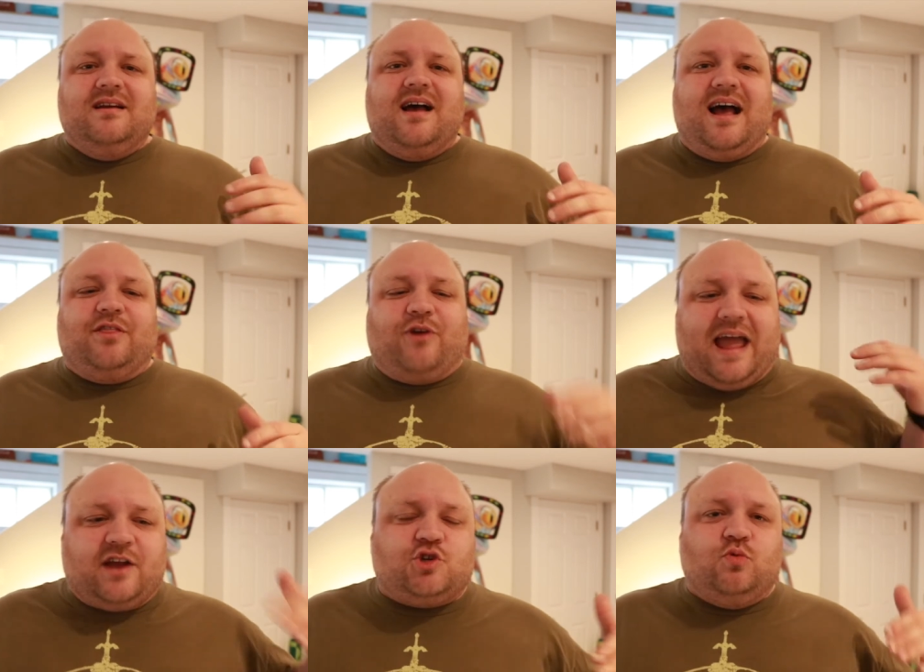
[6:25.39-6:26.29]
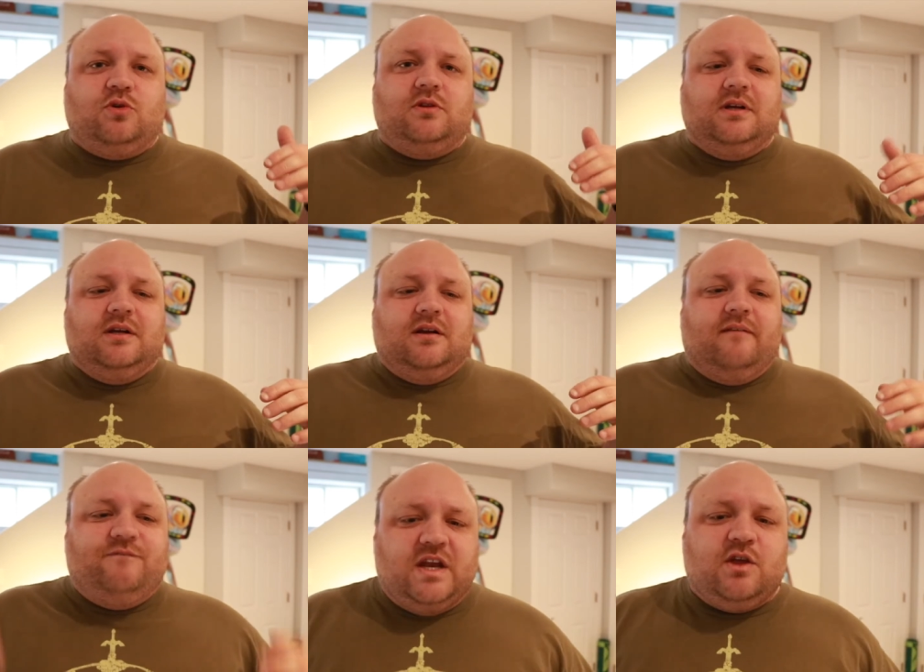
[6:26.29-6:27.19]
They're actual
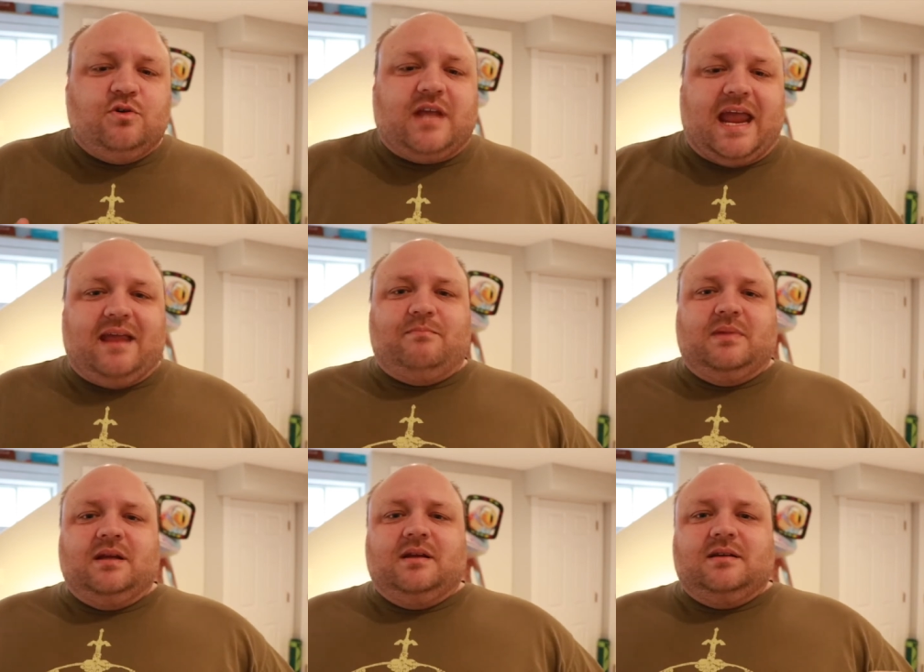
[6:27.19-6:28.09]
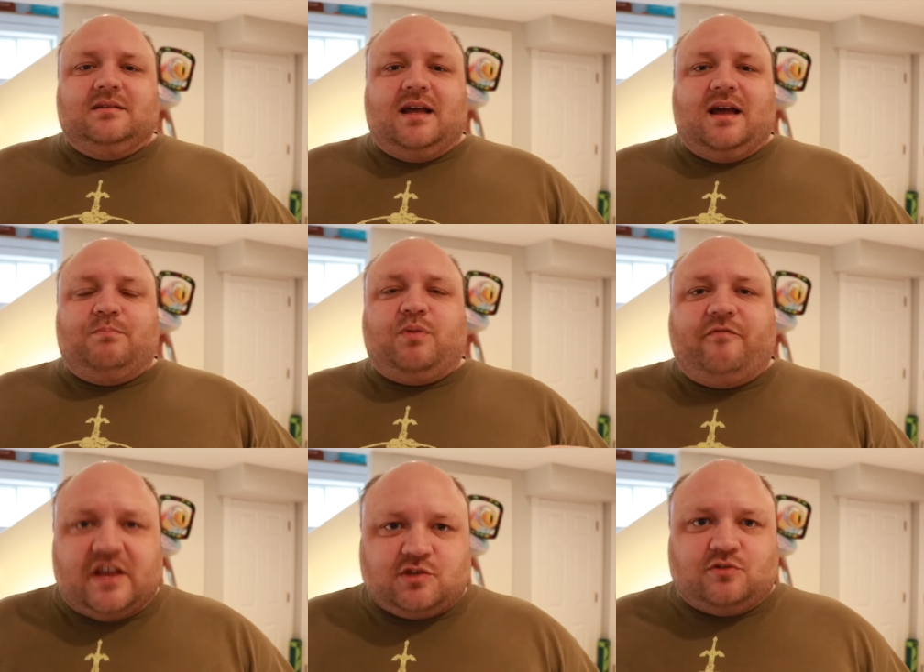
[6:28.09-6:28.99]
video game
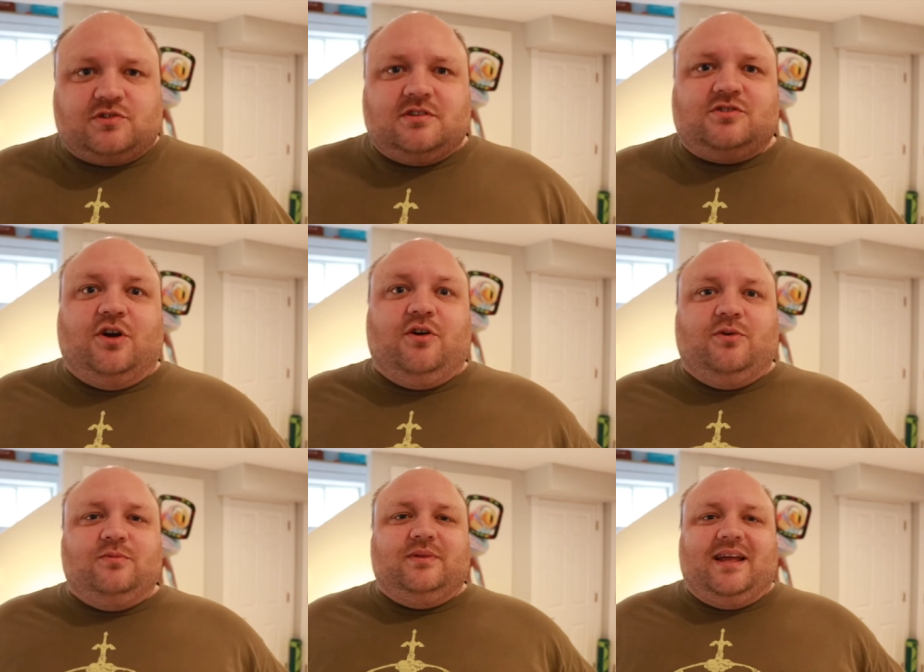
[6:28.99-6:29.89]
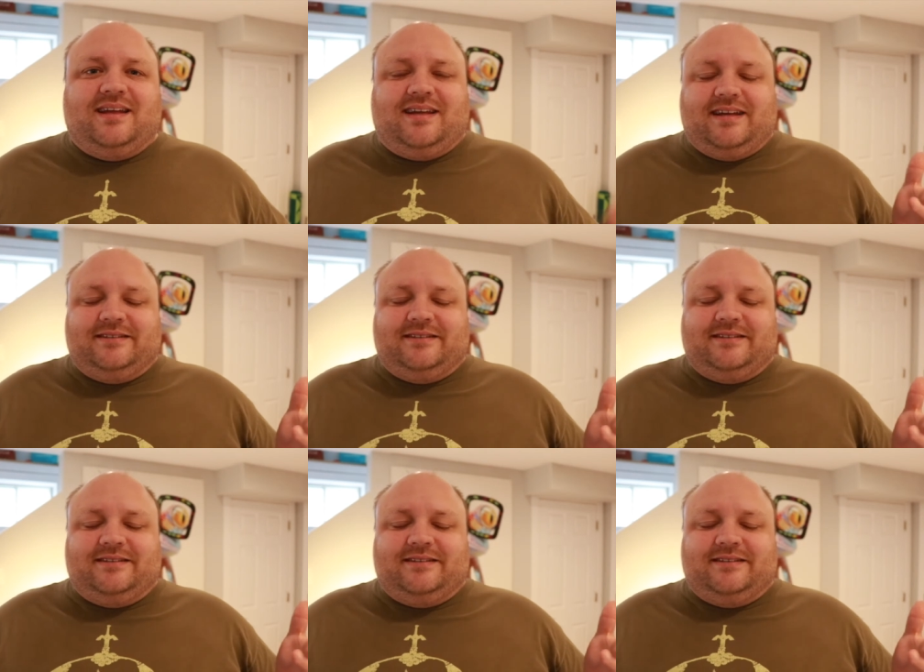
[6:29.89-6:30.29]
professors. So, like,